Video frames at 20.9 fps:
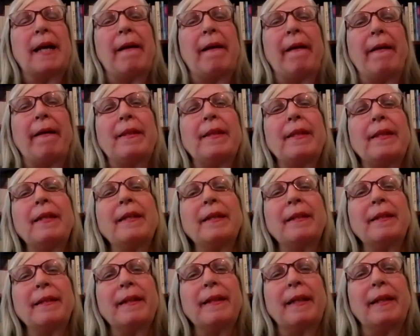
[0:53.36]
I think
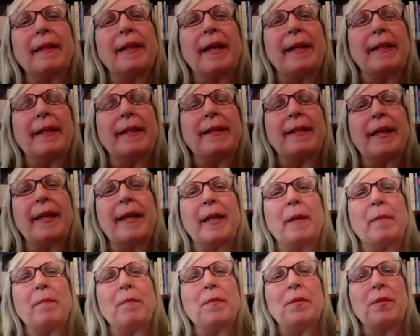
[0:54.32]
a lot of
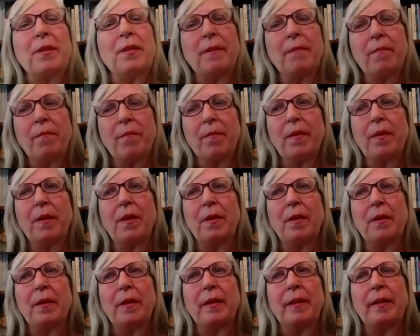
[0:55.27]
times,
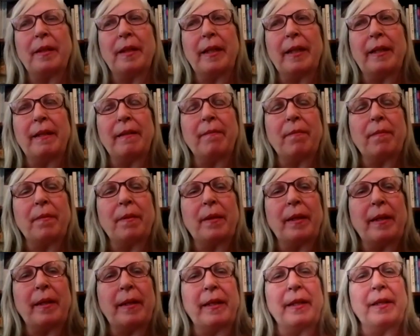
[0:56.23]

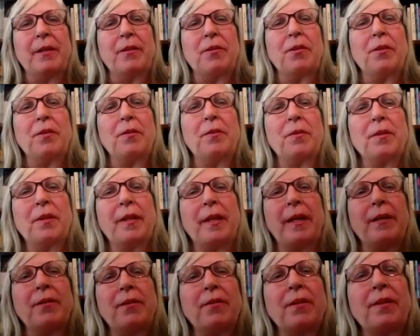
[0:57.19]
they introduce
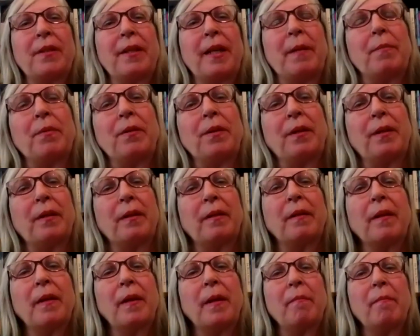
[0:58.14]
contraception
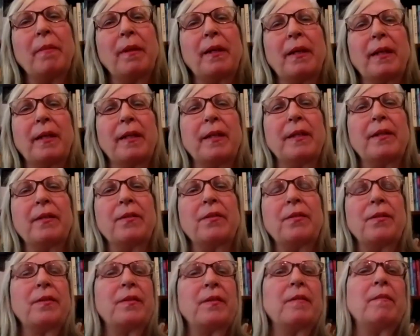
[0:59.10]

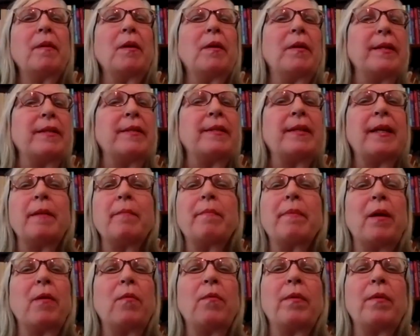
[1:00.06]
because, they say in part,